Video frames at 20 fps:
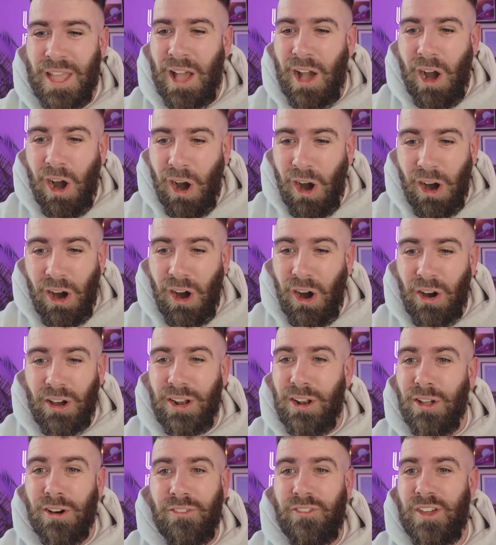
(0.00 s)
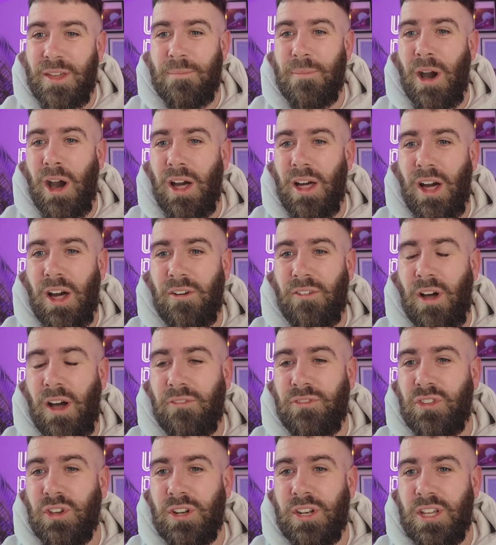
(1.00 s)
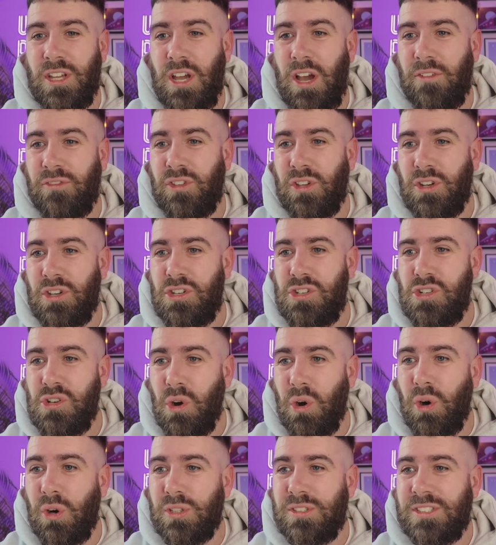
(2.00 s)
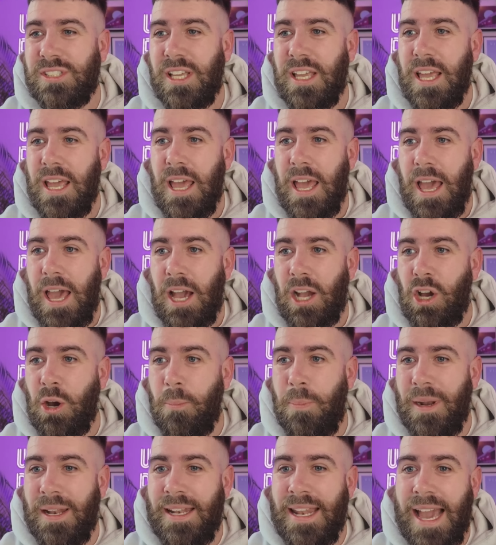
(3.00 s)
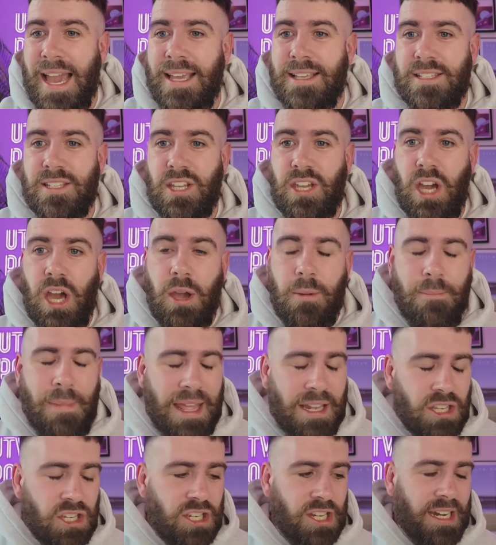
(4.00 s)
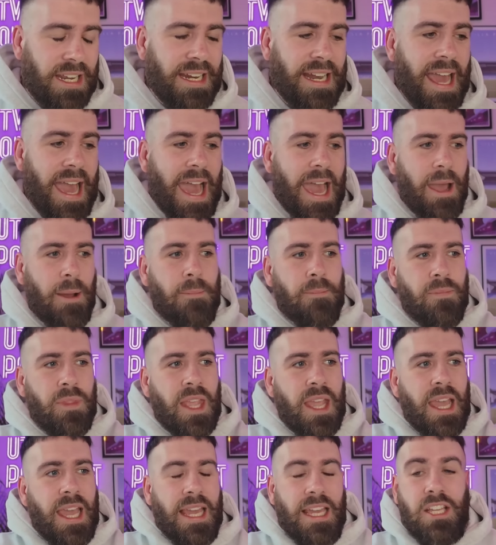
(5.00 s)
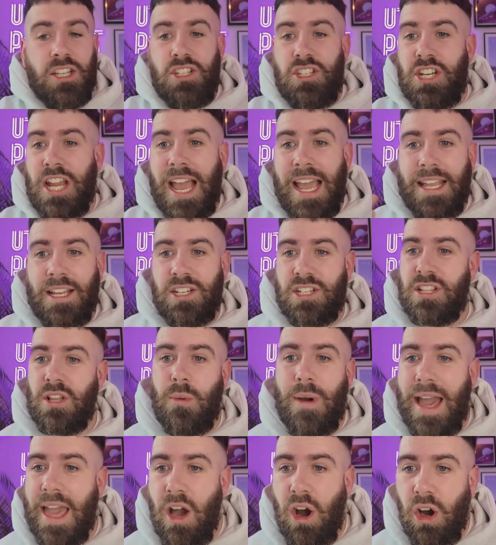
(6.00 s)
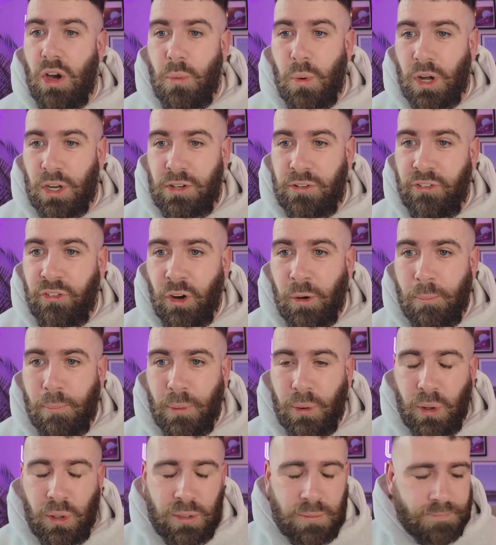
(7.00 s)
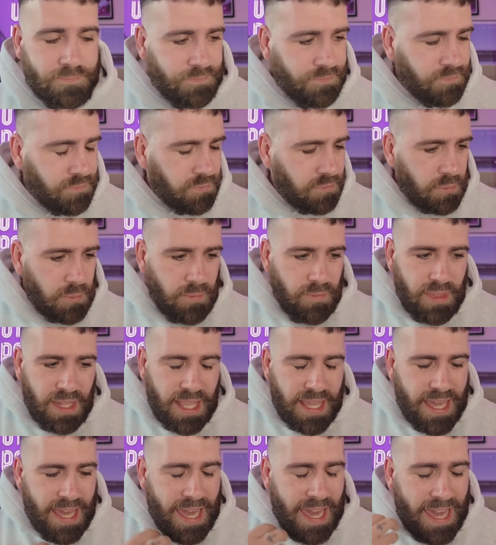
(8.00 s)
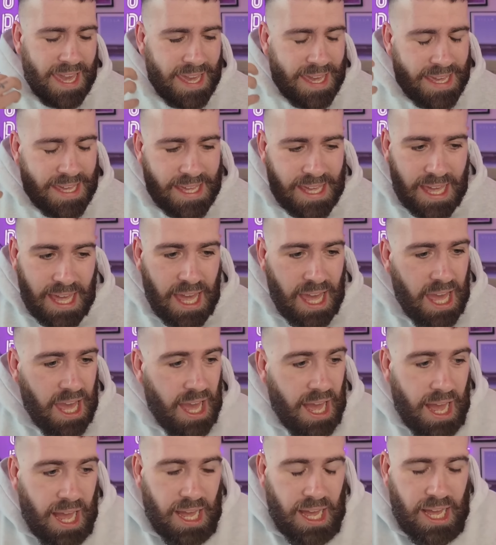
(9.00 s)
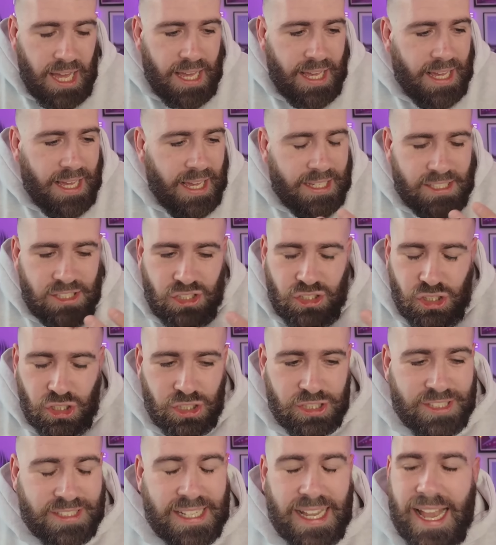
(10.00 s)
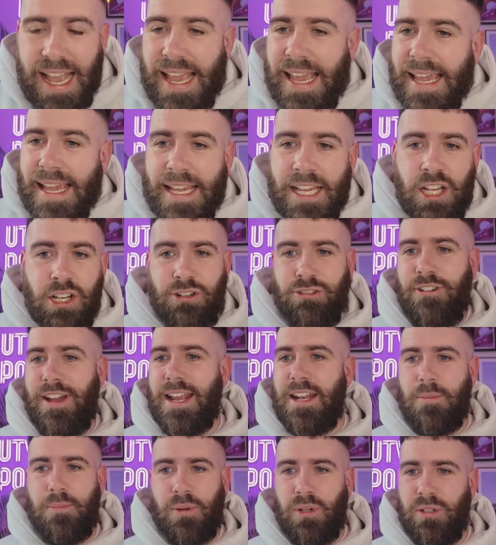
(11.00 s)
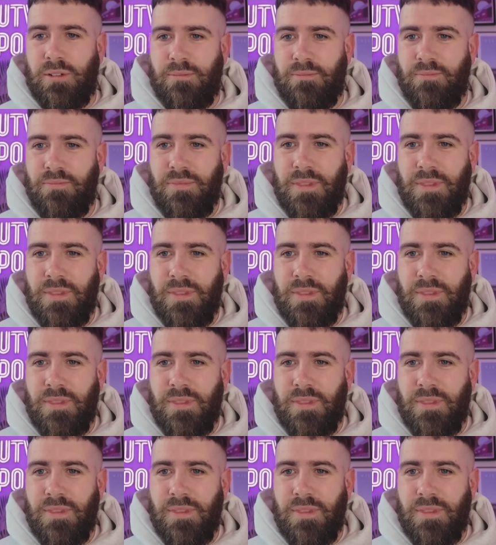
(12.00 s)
I love him. I've done a short a couple of days ago mentioning how he's changed the way I watch football. He is just incredible.